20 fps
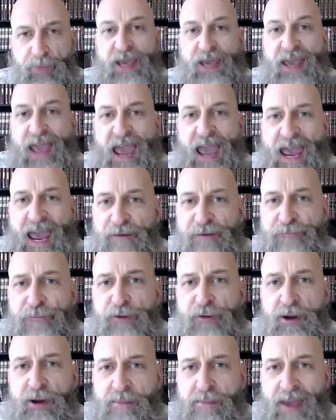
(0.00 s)
every
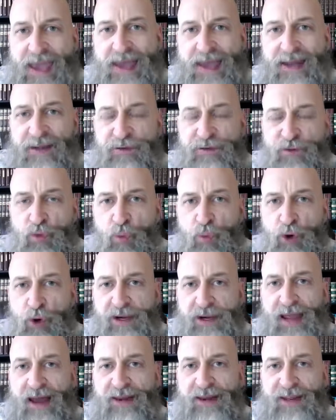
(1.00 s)
man is to work out
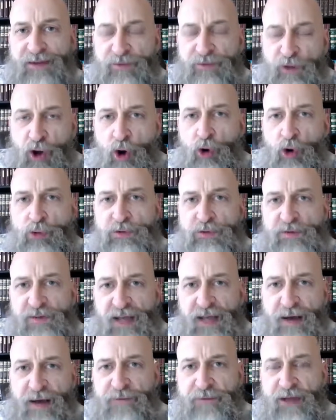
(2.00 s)
his own
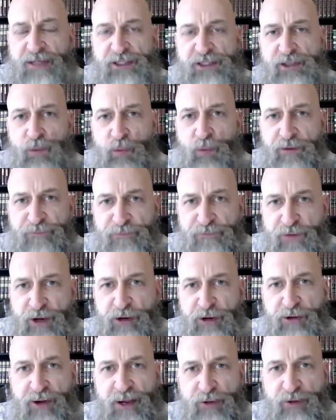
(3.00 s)
salvation with fear
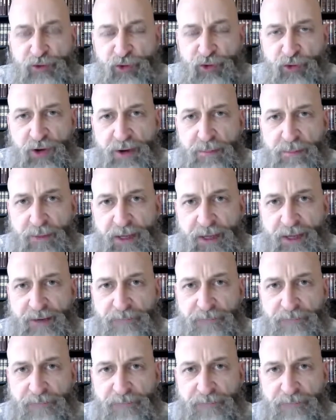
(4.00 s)
and trembling.